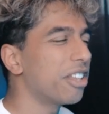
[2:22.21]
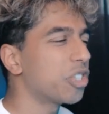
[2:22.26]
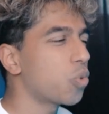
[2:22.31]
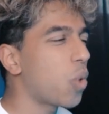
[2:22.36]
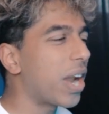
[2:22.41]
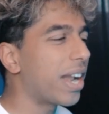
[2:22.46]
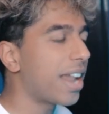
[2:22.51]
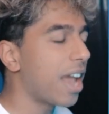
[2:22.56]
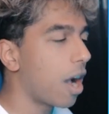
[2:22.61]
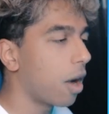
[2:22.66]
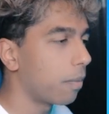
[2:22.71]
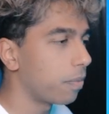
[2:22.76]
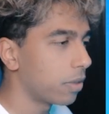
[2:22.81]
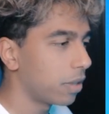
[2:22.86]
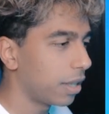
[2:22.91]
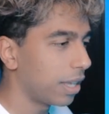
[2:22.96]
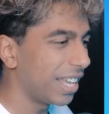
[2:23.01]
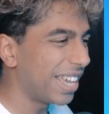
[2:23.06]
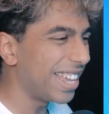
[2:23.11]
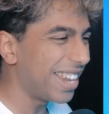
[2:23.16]
it is right now.
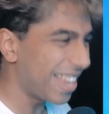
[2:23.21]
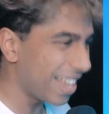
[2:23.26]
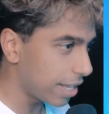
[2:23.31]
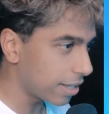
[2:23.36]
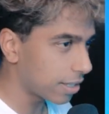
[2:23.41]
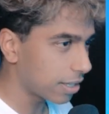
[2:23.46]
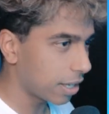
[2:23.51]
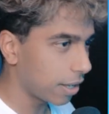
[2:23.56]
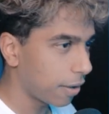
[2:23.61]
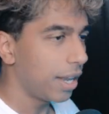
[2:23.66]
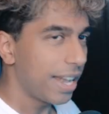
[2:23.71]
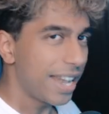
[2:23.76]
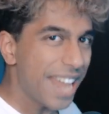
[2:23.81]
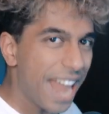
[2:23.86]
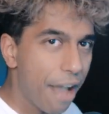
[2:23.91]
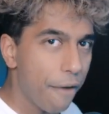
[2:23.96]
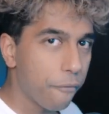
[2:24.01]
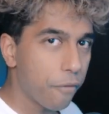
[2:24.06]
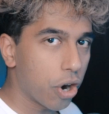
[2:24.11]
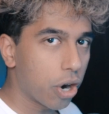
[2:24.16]
It is
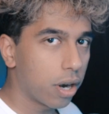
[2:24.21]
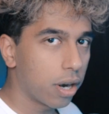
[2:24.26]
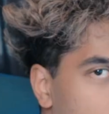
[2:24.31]
never,